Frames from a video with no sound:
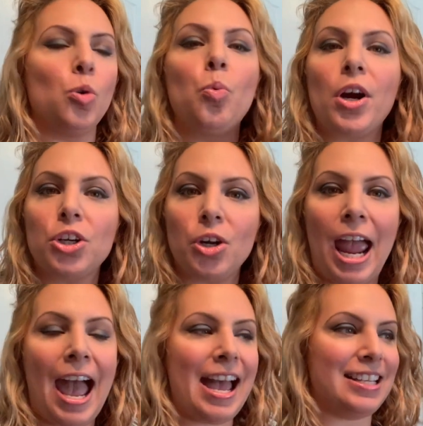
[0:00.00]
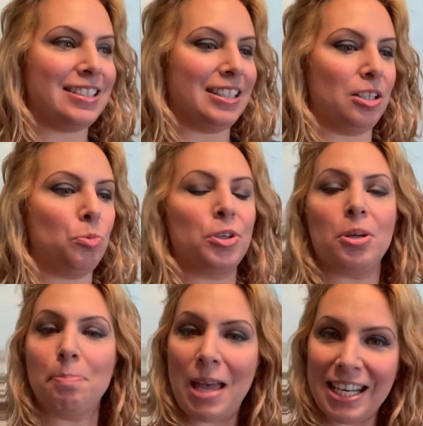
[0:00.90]
where you're at, where
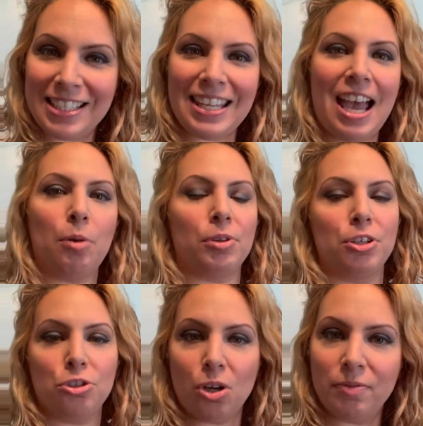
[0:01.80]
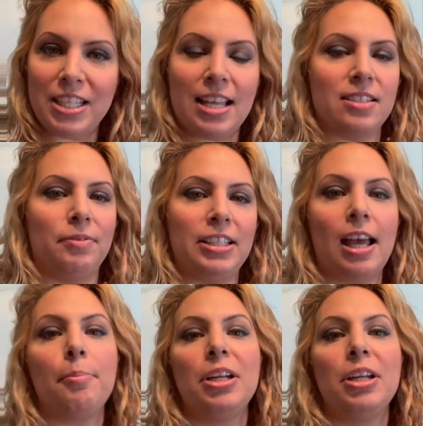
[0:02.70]
your bed is at, where your stove is at, stuff like that.